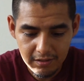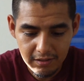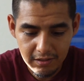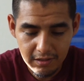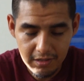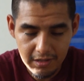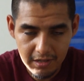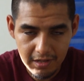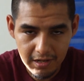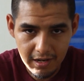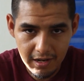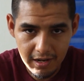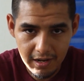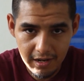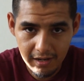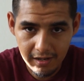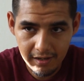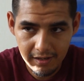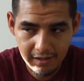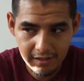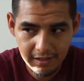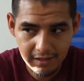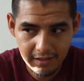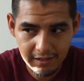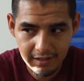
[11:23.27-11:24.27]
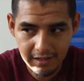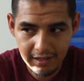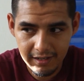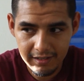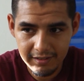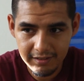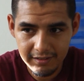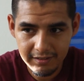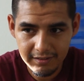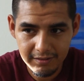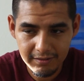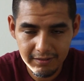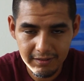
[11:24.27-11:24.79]
yeah, I kind
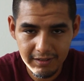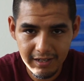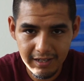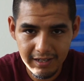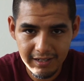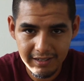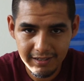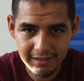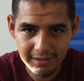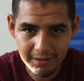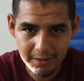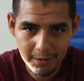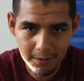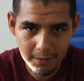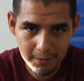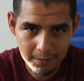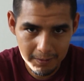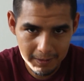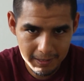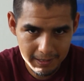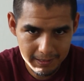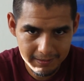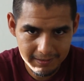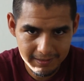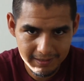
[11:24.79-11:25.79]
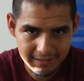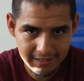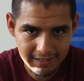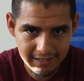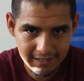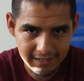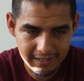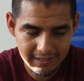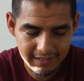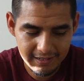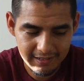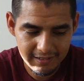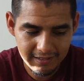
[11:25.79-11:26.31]
of know how to go around
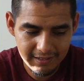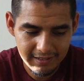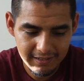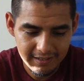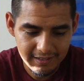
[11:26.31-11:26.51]
that.